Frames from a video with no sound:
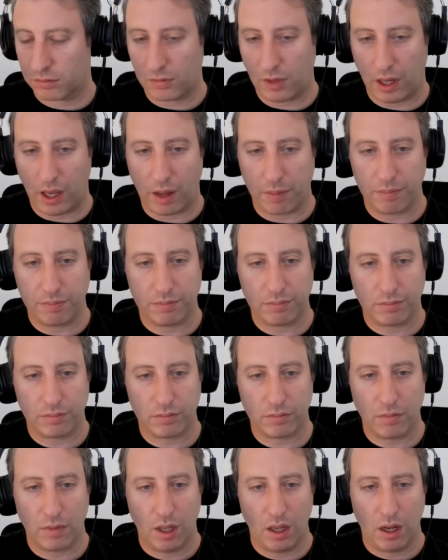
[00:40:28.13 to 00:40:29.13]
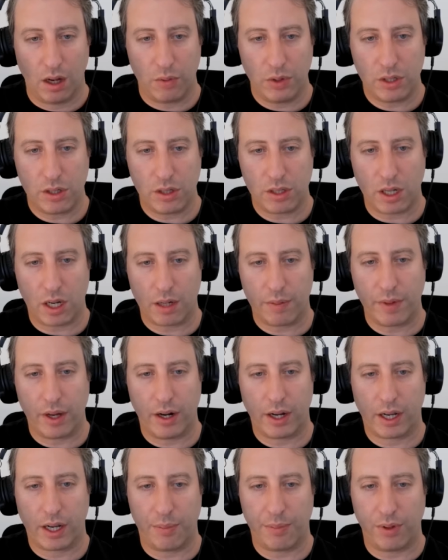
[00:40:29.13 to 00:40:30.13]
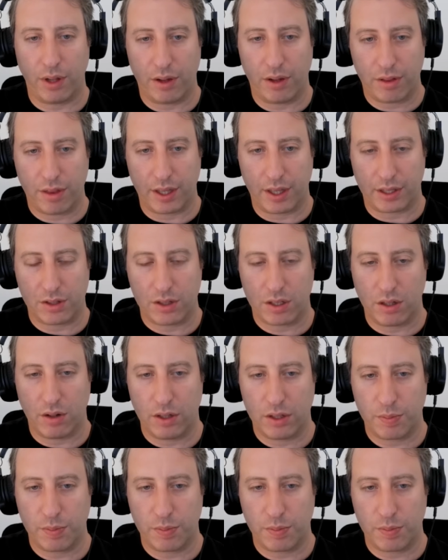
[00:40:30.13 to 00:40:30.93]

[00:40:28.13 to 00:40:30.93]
Yep. We should talk about a couple other things too.